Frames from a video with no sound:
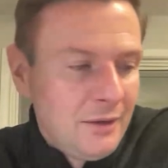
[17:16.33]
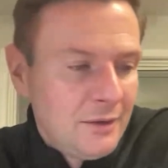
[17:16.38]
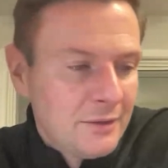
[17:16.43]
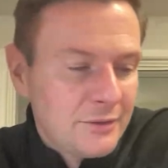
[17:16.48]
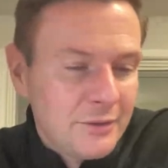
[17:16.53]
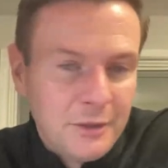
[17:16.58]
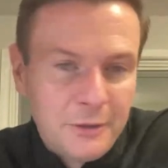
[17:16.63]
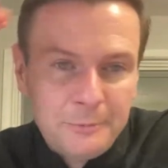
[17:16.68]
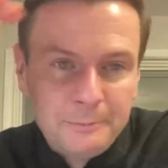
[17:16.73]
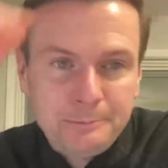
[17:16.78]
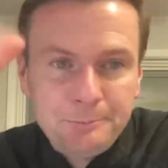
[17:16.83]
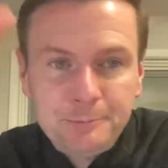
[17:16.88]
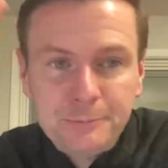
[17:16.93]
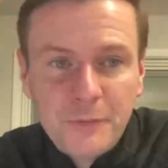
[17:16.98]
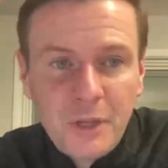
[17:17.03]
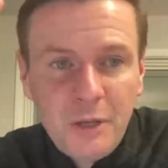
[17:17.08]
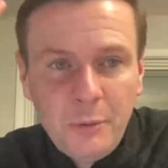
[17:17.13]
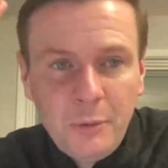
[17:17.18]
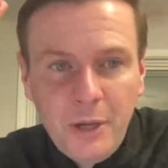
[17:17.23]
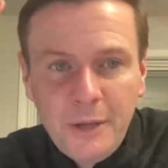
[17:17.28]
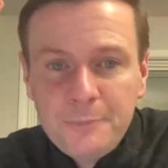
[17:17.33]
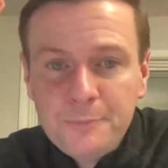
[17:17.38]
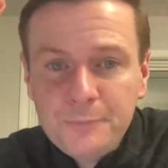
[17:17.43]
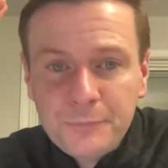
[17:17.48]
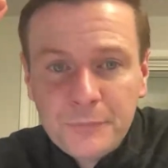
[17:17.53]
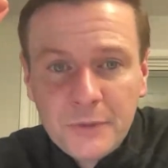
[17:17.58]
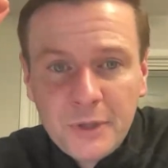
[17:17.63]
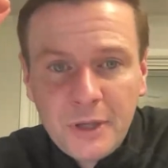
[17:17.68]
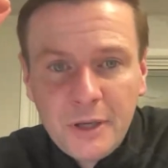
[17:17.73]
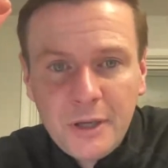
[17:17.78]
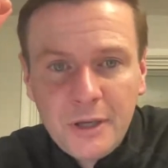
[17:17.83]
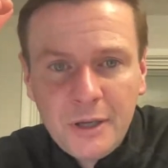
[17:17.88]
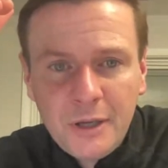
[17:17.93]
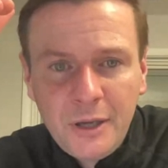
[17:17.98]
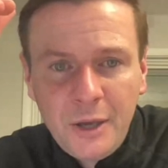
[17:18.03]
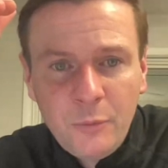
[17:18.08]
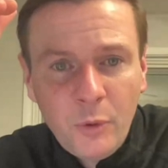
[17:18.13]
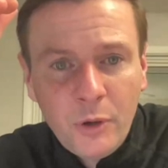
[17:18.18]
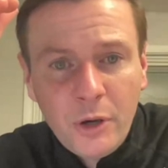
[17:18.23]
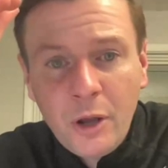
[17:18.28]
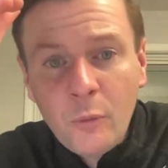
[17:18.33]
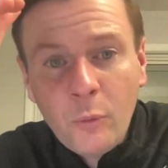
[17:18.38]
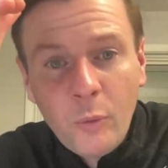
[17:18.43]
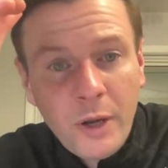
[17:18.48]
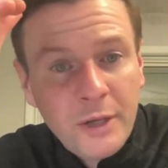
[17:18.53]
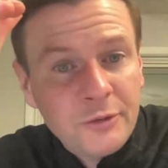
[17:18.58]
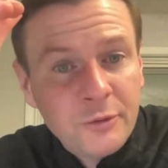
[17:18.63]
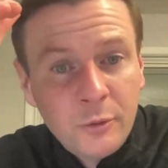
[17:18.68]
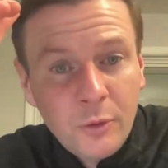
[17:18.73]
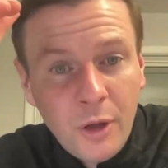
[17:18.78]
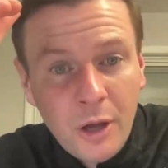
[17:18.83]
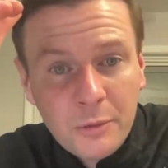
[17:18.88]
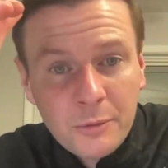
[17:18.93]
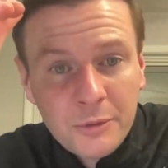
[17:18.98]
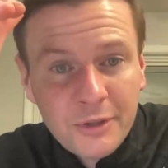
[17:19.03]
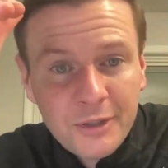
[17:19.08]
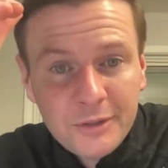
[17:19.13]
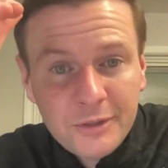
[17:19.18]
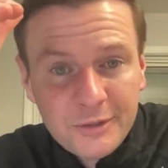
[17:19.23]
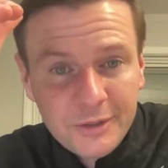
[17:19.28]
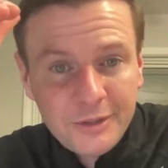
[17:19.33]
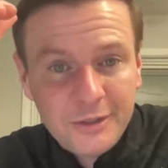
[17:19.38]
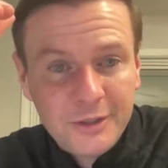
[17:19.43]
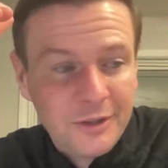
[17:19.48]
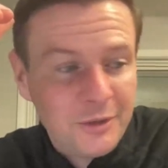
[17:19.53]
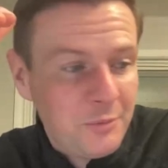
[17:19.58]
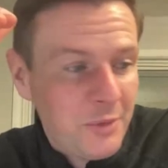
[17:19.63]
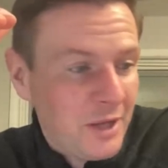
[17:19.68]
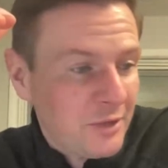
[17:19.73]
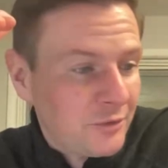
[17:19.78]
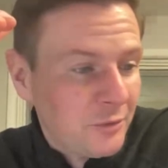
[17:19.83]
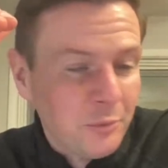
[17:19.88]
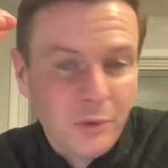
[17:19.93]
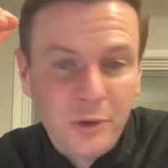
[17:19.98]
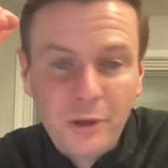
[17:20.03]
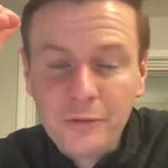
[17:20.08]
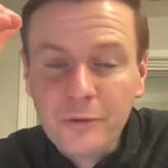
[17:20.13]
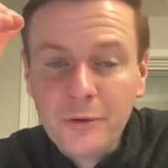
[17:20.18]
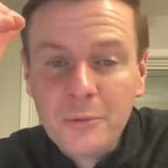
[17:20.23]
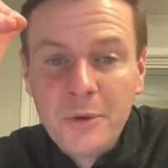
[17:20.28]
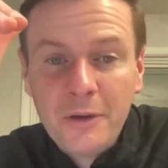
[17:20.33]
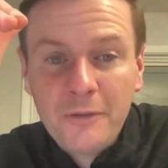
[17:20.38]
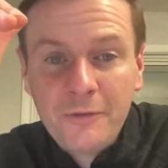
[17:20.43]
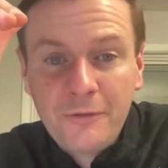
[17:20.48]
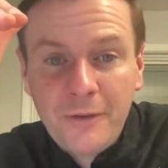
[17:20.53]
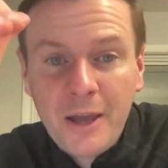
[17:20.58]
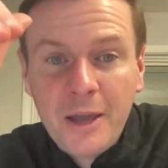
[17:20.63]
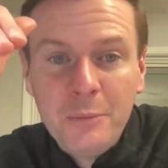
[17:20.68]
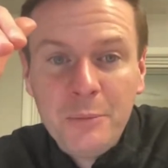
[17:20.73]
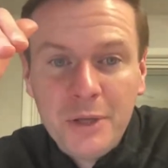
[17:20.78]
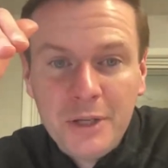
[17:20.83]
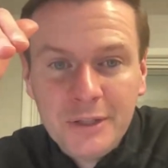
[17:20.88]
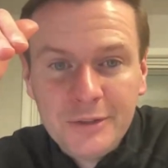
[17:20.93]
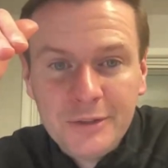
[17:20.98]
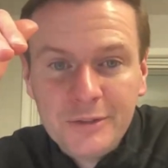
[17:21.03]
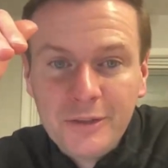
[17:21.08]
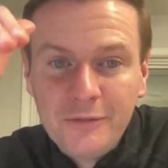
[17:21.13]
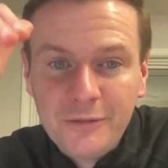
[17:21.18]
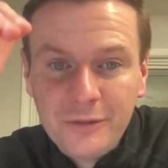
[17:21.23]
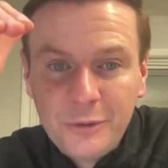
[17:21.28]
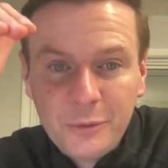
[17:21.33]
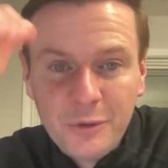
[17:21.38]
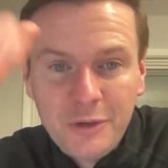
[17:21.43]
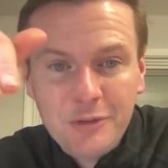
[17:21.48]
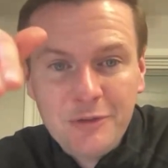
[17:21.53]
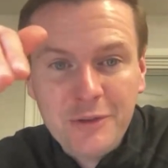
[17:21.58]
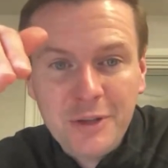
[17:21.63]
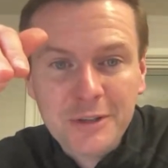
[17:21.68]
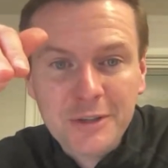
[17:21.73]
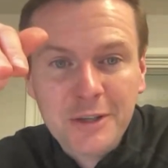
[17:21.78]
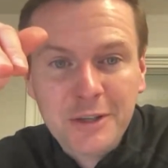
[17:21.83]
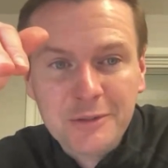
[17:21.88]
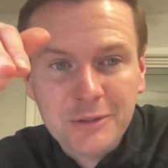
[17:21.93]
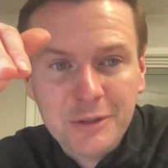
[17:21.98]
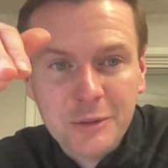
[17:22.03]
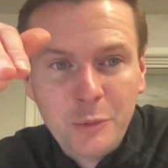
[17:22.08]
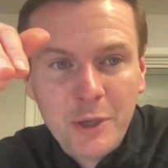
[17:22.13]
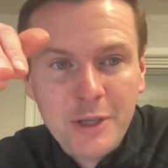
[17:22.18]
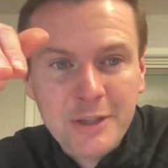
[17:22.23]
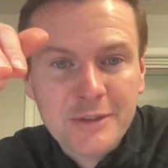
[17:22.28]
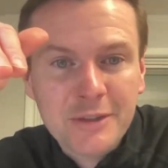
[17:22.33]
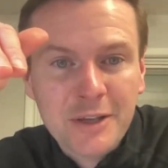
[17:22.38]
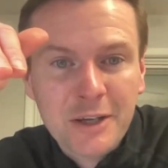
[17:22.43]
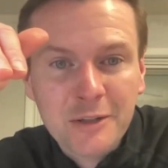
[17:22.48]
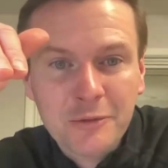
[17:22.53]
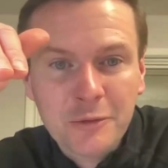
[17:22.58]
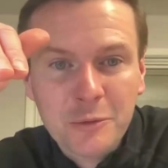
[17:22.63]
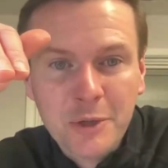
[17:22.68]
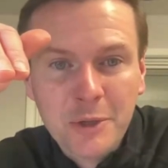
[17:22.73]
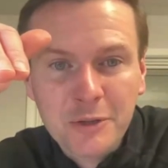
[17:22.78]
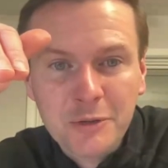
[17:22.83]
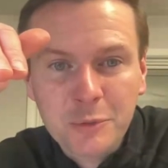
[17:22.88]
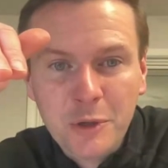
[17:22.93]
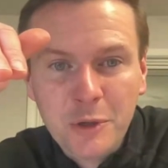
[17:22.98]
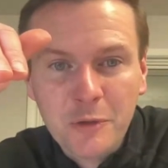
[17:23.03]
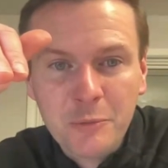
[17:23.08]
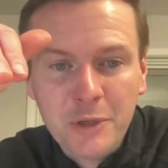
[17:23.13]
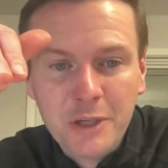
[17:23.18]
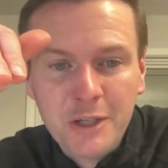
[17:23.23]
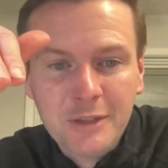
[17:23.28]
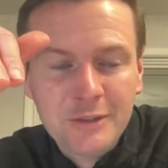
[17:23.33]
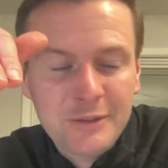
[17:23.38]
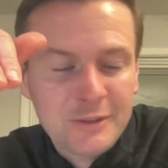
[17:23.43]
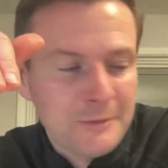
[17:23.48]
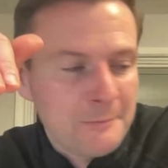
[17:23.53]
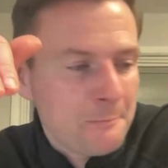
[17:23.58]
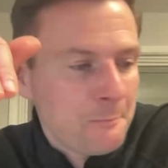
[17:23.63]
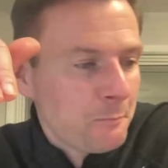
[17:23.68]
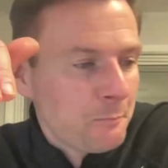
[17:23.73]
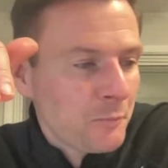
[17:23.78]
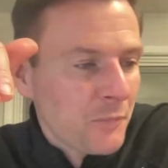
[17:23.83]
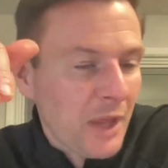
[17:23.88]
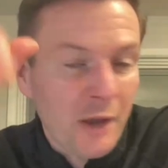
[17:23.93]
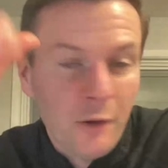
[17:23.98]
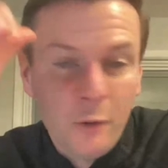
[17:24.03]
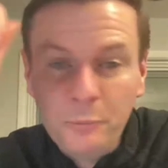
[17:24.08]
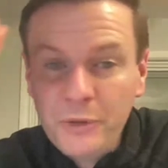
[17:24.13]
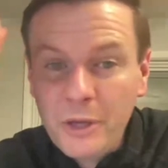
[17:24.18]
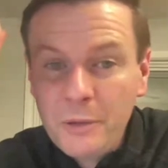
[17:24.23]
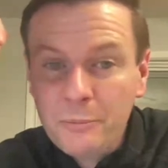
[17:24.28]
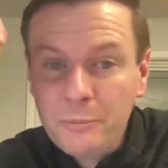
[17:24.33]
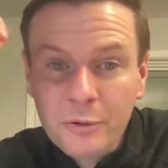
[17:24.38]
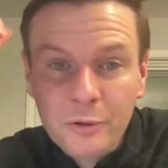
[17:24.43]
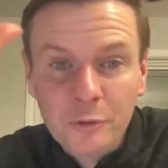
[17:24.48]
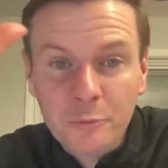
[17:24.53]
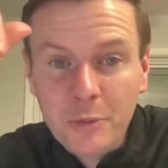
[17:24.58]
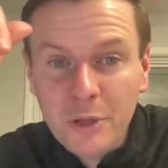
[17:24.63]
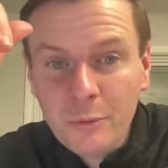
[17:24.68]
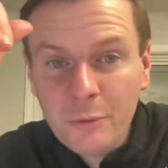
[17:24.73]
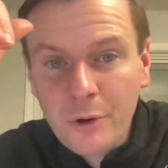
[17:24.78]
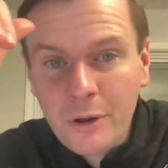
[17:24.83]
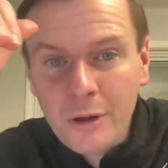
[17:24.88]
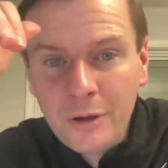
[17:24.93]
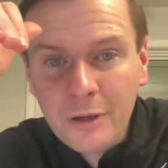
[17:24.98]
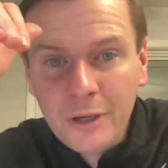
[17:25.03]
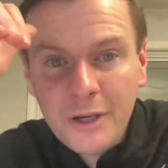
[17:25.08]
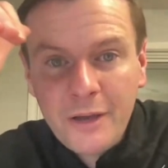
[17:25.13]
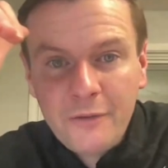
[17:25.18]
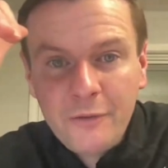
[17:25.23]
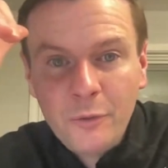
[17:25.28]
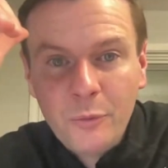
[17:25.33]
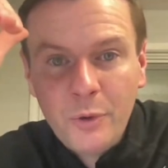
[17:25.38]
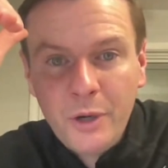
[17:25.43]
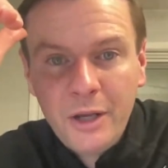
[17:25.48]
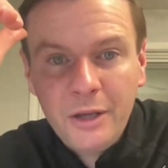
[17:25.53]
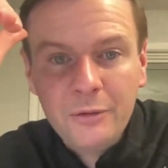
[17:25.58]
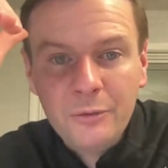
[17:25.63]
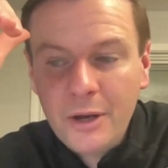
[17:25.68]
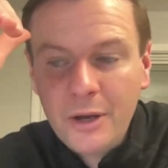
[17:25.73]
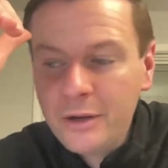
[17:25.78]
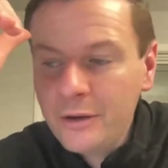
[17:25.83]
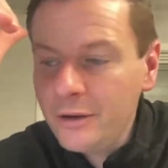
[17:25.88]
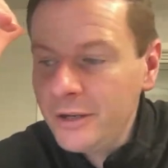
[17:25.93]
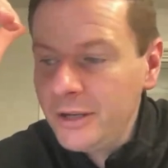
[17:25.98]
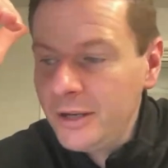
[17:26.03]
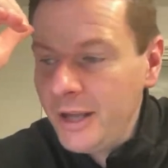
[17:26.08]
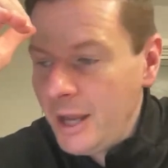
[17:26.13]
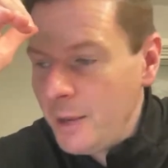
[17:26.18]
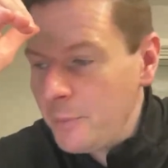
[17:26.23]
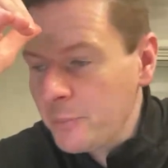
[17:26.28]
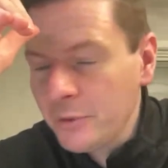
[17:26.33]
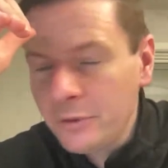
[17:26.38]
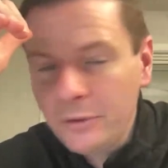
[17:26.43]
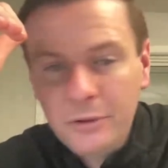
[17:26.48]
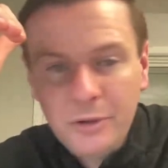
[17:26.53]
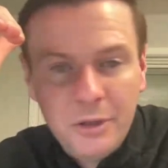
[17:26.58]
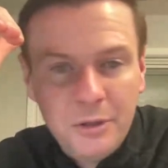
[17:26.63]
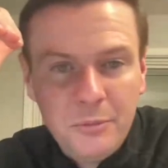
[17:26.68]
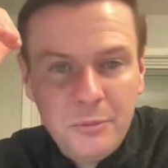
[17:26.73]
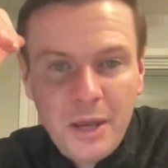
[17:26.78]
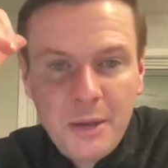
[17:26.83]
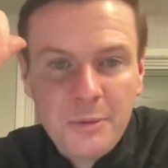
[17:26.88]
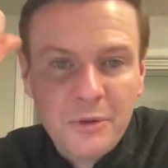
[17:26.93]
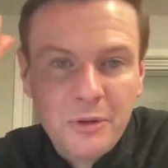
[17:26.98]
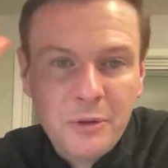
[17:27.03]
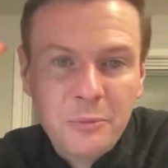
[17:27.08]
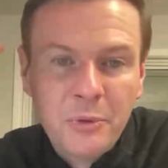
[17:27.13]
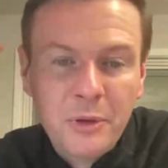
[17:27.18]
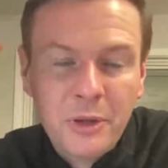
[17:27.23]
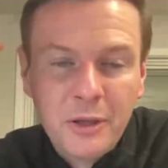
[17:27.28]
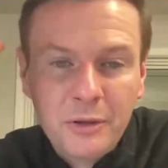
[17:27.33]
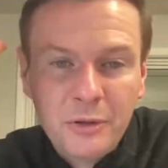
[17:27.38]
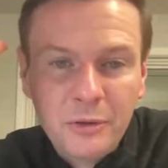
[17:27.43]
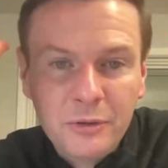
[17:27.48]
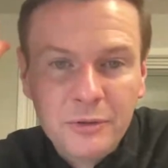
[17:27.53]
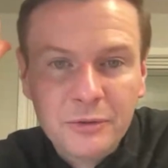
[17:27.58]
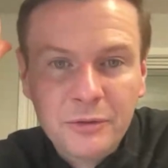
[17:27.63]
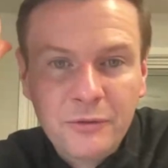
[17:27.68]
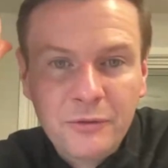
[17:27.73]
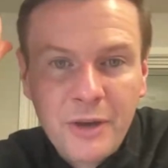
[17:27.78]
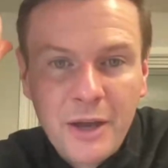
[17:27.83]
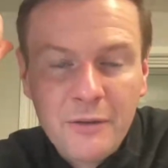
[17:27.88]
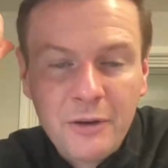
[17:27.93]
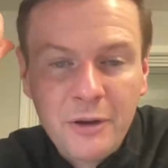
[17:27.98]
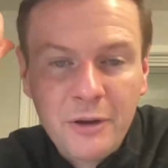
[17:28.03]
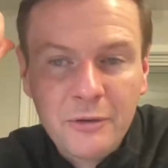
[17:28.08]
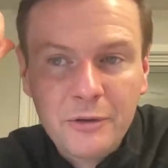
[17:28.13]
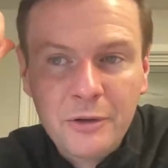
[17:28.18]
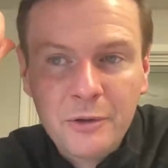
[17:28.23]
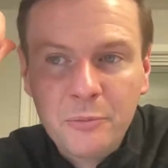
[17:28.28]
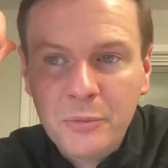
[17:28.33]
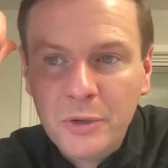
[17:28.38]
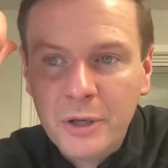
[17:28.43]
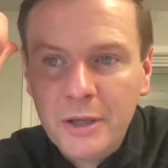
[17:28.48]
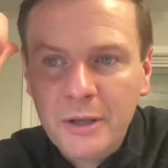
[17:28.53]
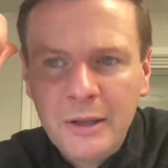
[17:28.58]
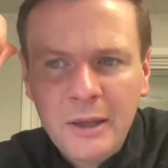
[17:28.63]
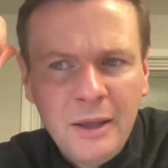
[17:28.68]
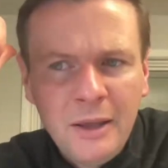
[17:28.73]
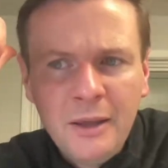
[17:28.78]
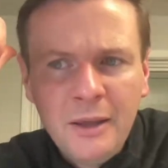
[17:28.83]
So anyway, I went on way too long with this. I did the Mantle ball for about 5 minutes. I've ranted about the White Sox for about 12 minutes. I hope they prove me wrong and have a winning record in April, and maybe they'll play close to 500. But